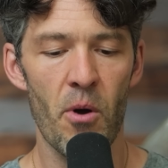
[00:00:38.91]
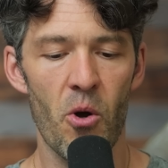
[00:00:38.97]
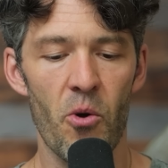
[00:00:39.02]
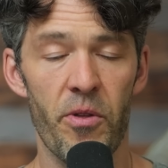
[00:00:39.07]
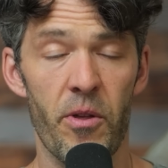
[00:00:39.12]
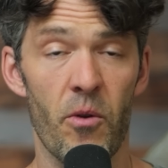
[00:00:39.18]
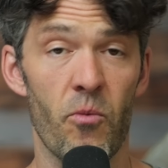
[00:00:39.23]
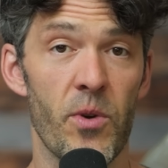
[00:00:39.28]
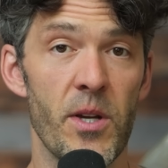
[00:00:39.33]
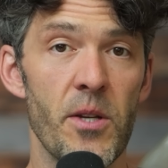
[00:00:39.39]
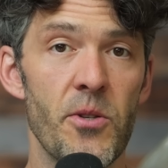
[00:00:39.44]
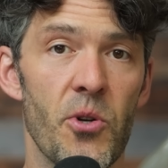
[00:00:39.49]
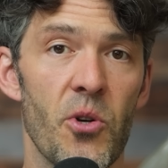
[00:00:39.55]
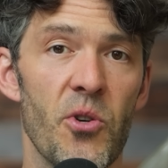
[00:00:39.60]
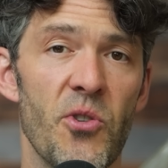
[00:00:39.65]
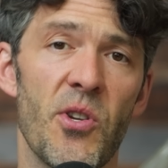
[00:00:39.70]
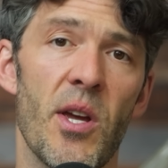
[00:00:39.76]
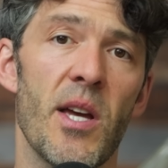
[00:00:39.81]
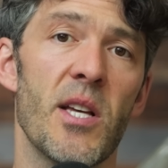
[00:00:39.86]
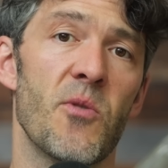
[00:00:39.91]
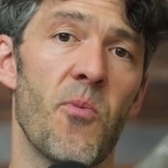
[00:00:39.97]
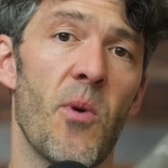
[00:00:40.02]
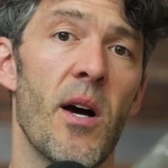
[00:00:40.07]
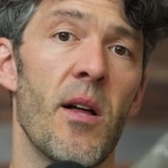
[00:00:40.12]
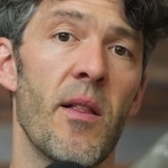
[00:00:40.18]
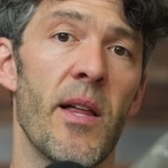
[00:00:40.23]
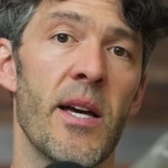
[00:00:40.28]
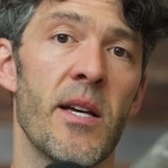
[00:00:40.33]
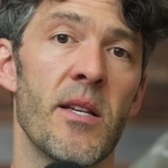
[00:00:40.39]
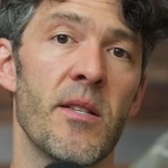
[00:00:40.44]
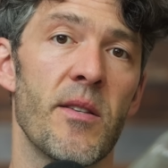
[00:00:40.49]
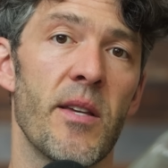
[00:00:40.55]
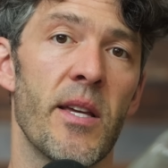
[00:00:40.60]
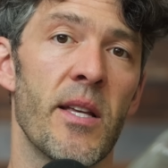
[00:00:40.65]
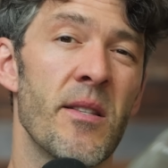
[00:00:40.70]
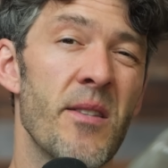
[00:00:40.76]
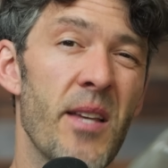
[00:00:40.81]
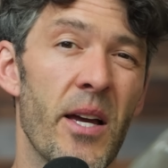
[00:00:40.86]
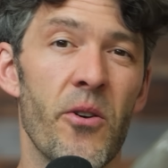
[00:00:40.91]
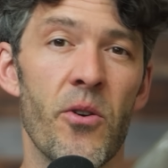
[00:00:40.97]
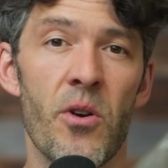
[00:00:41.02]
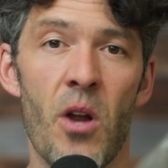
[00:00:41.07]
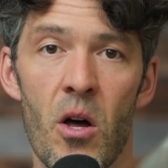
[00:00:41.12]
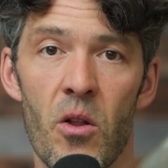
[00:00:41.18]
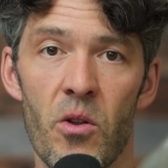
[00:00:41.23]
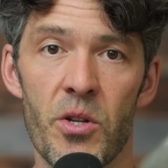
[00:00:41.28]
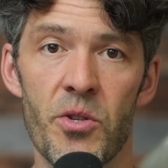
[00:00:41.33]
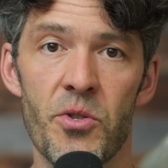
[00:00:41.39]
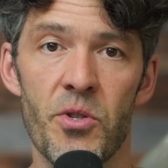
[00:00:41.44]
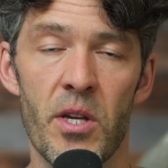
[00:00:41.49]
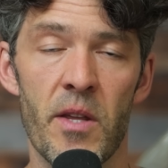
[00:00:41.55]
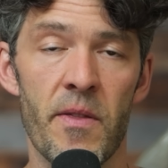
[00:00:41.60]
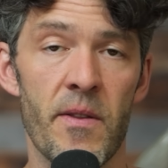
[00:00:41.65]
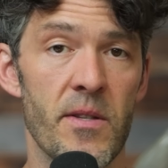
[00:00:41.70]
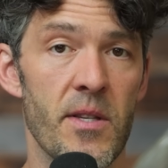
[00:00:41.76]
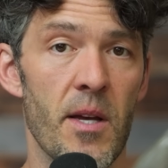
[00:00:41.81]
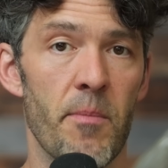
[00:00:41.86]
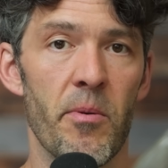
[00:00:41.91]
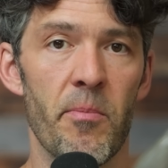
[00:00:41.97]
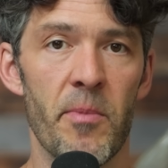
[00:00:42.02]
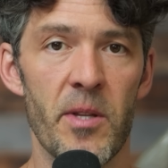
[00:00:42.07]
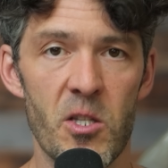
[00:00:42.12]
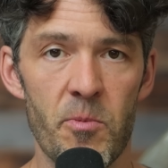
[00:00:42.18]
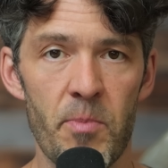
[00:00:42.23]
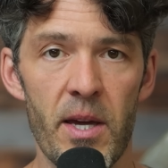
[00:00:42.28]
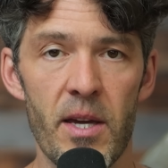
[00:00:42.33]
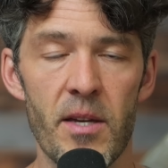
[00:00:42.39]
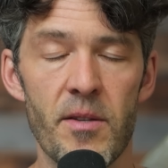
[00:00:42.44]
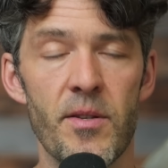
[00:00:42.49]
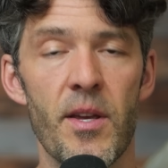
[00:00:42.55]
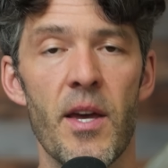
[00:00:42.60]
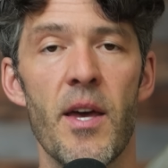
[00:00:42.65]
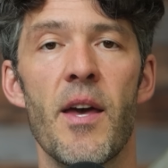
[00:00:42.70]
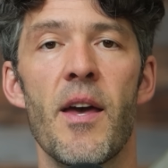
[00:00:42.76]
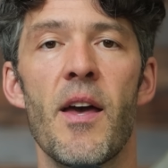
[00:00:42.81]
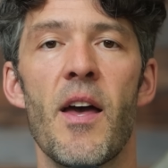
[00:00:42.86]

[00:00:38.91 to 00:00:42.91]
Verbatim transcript: both research as well as insider knowledge in the supplement space.